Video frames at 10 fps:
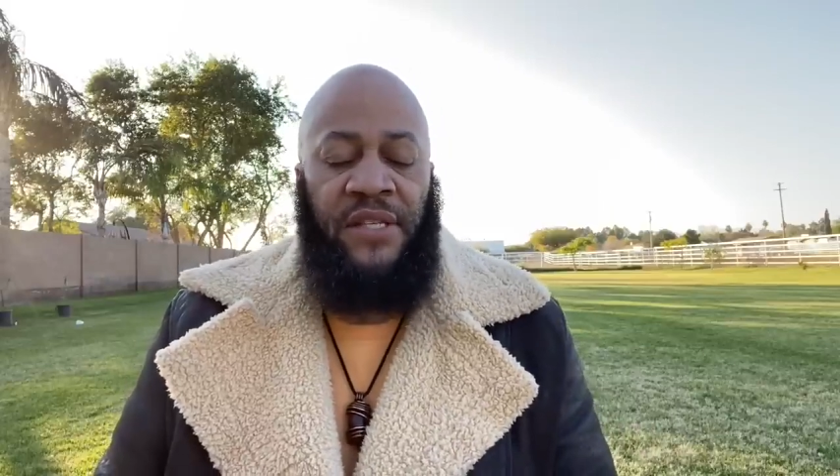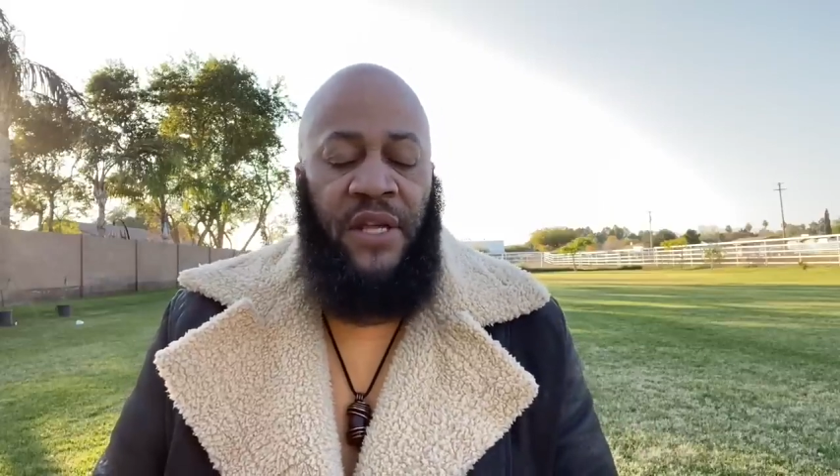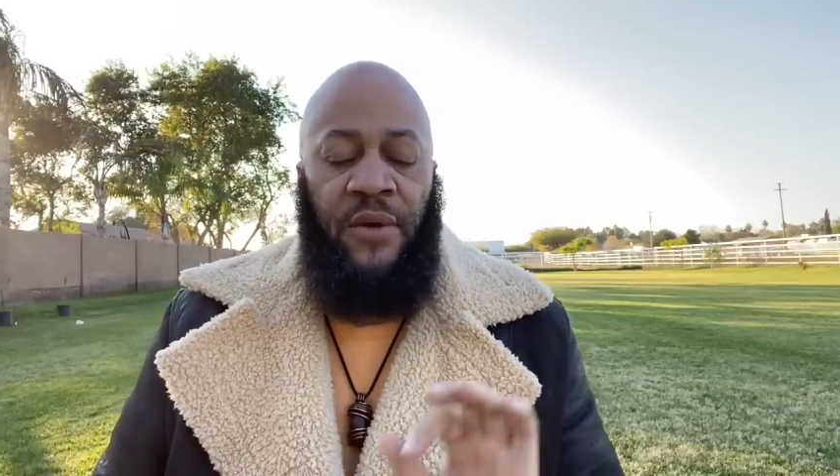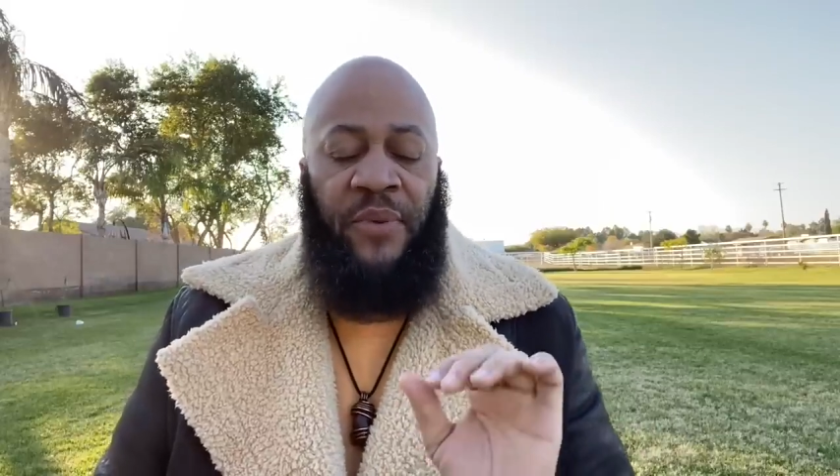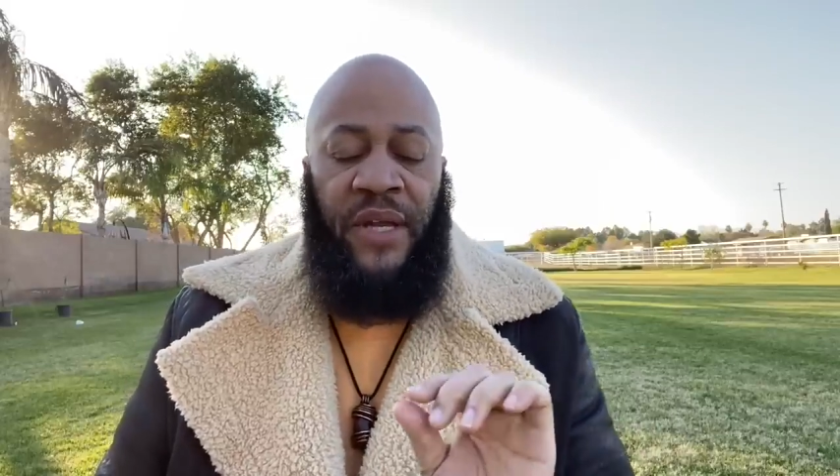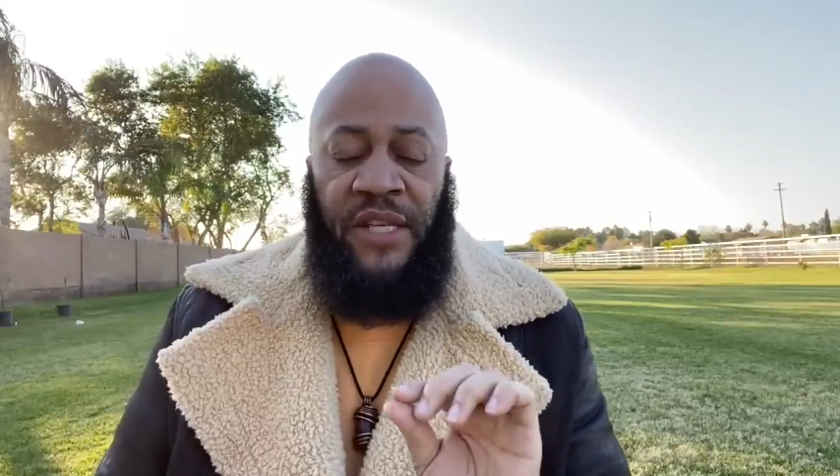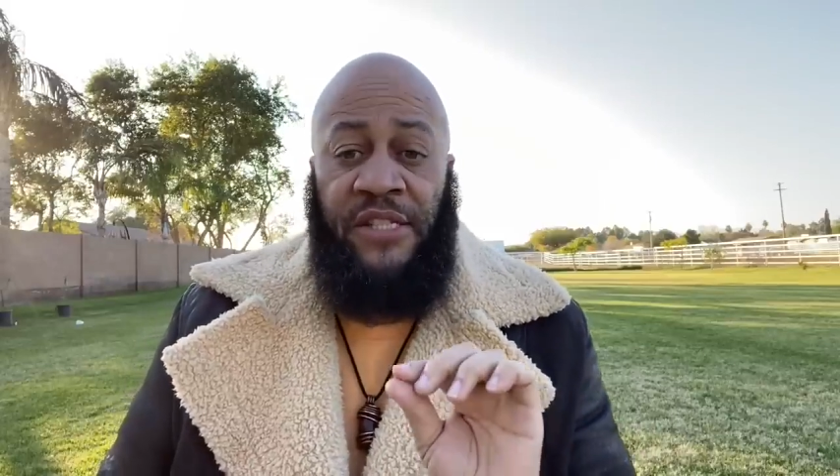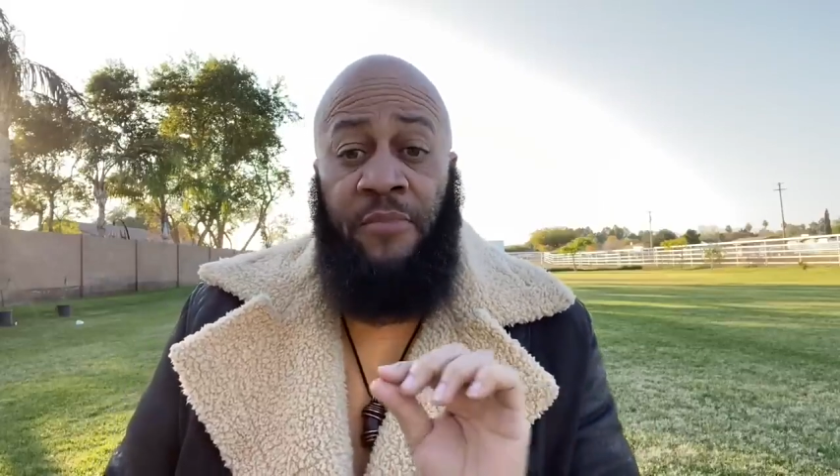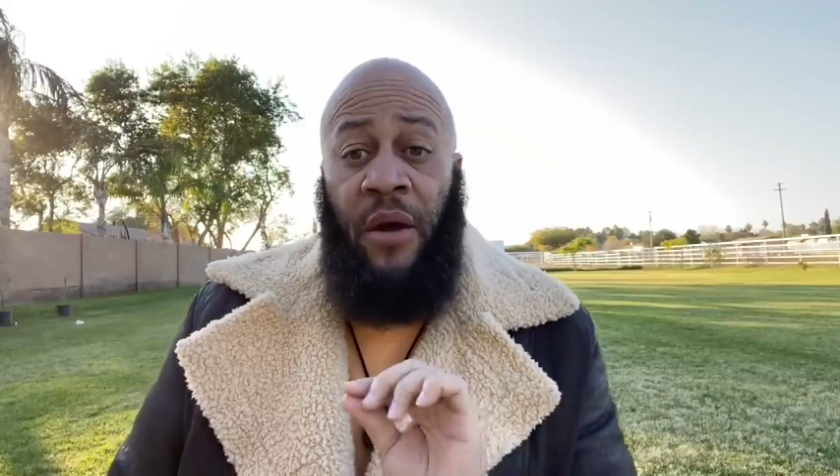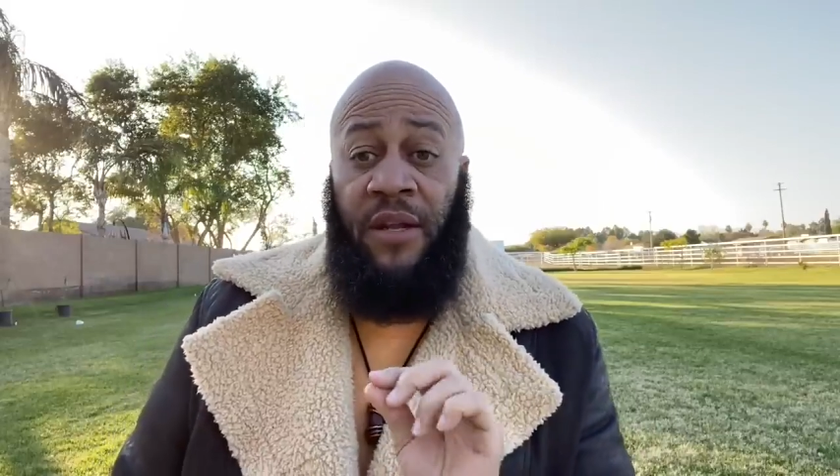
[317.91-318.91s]
a year, but it's
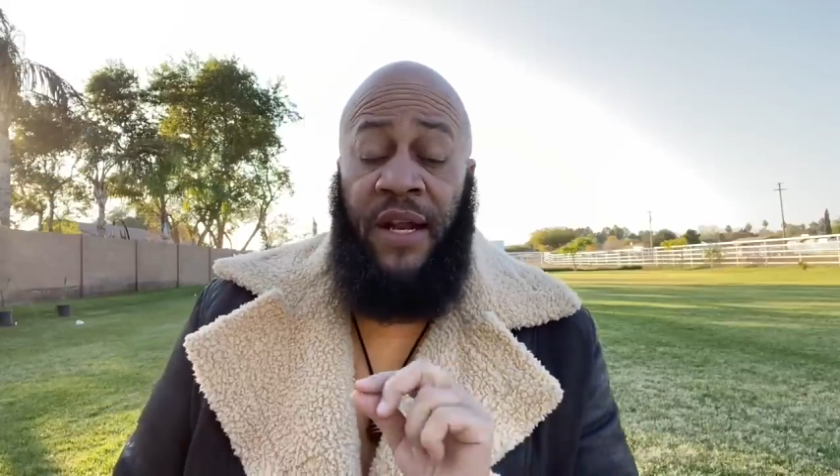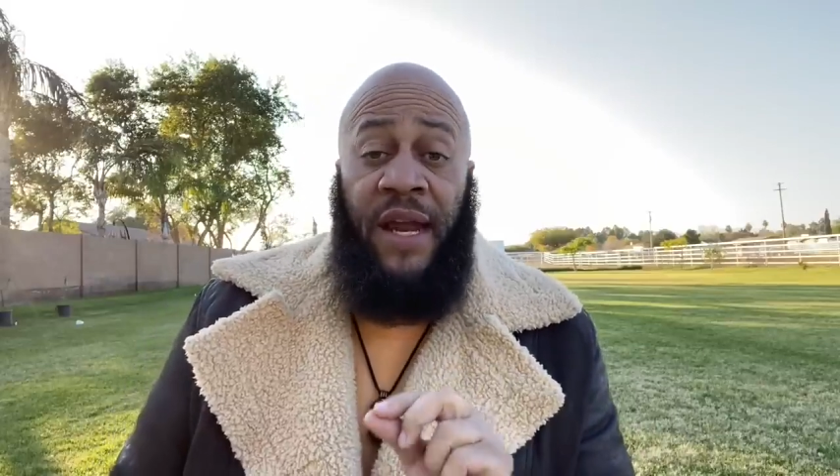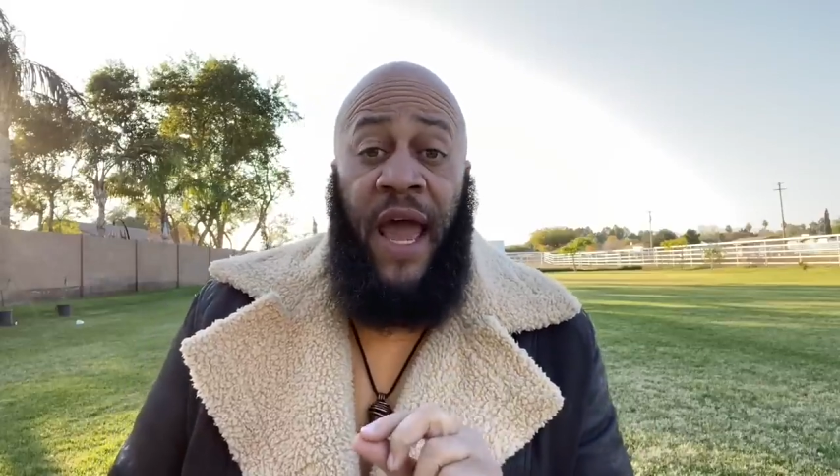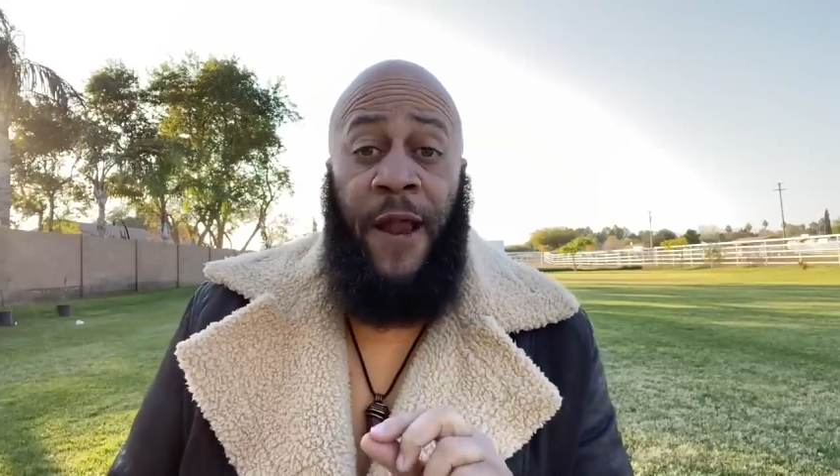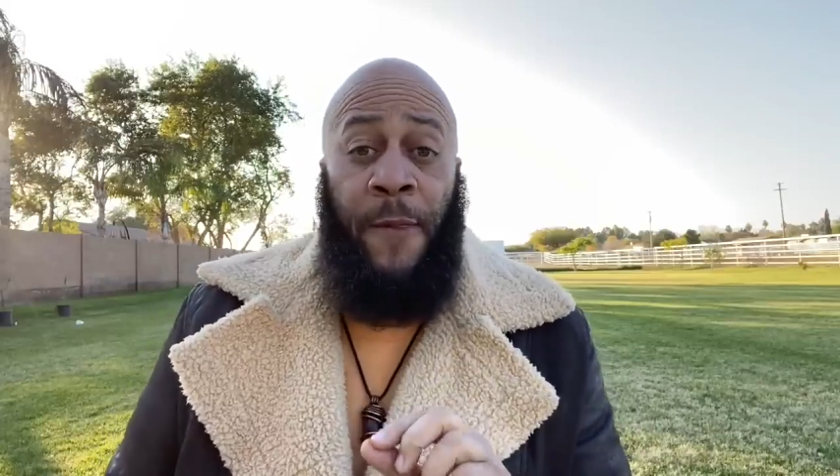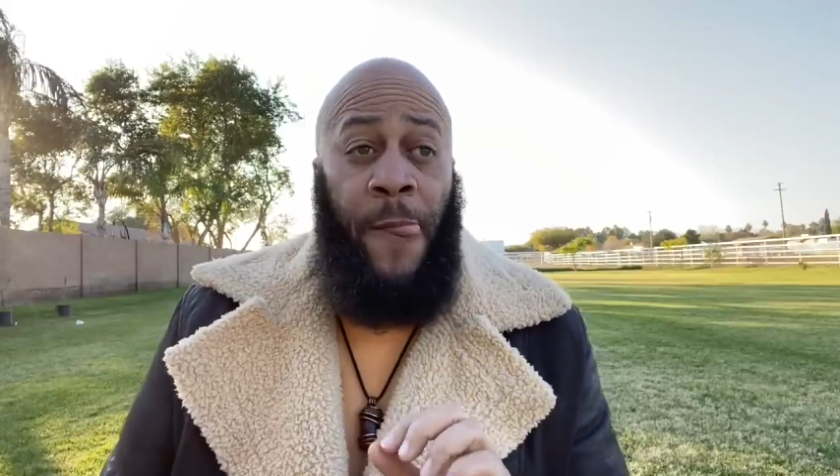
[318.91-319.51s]
smaller than that.